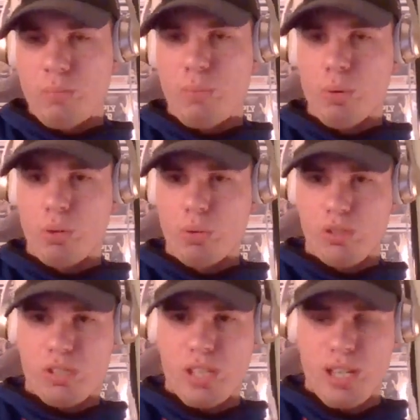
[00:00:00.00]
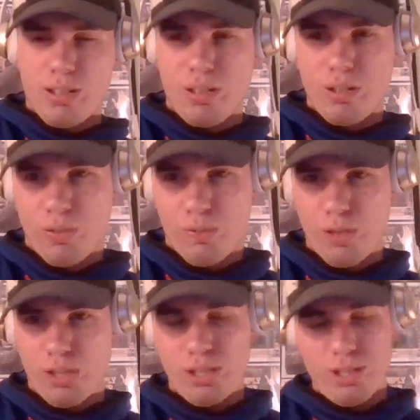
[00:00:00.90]
Bortles or Tannehill to
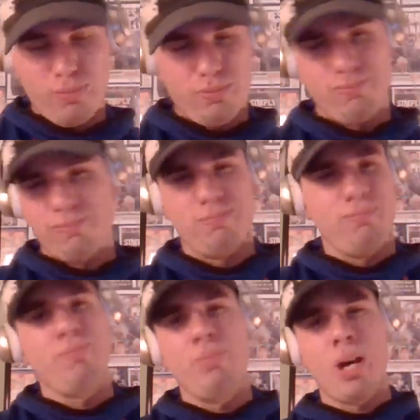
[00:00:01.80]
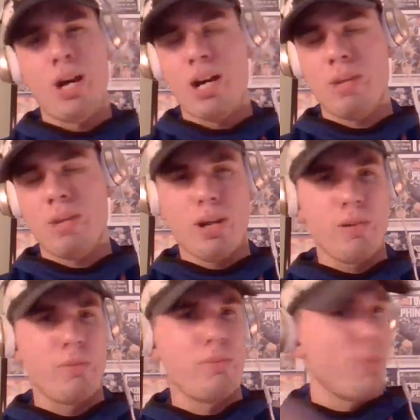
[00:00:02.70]
Philly? Nah,
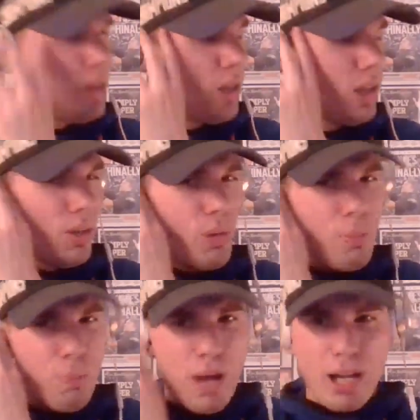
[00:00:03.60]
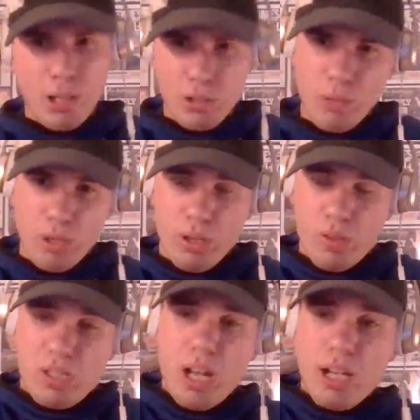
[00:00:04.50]
bro. I don't think we're going
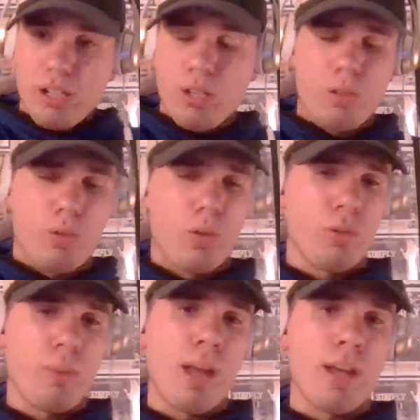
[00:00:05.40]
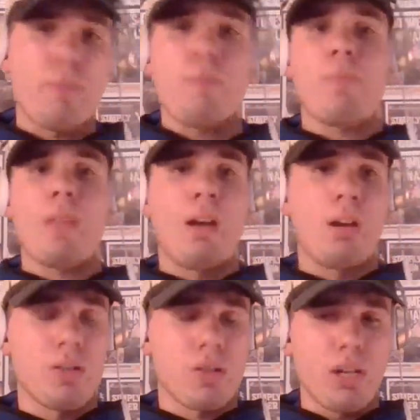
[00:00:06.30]
to sign another quarterback.
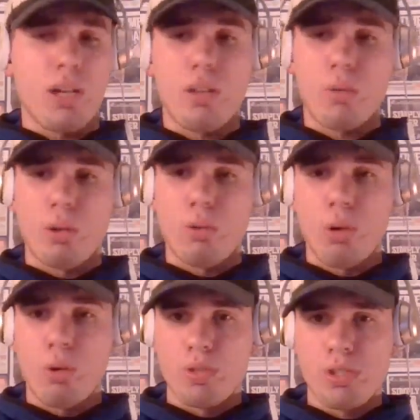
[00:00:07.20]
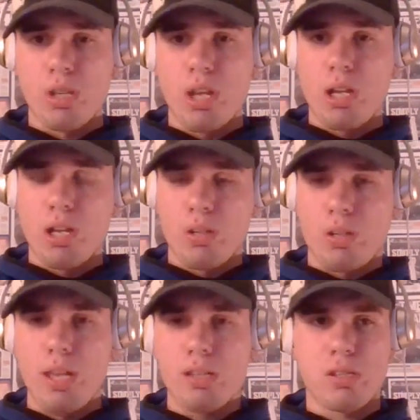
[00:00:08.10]
Honestly, I think we're going to roll with
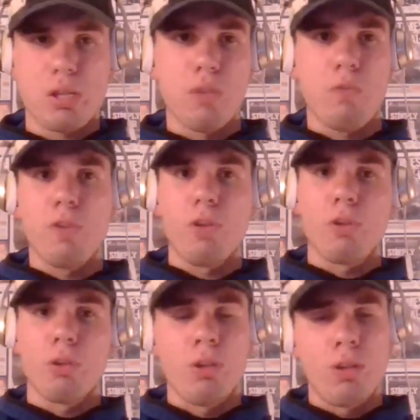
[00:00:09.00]
Nate Studfield